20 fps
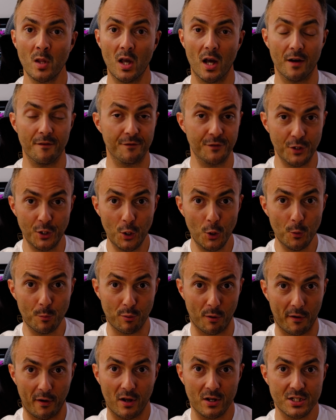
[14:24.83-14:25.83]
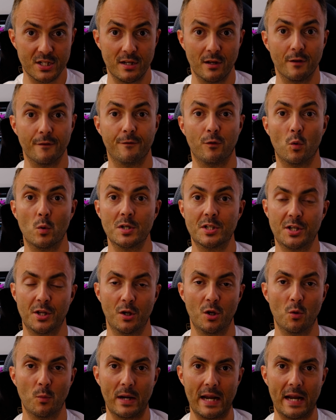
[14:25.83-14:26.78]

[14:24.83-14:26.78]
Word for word: of new products to look forward to.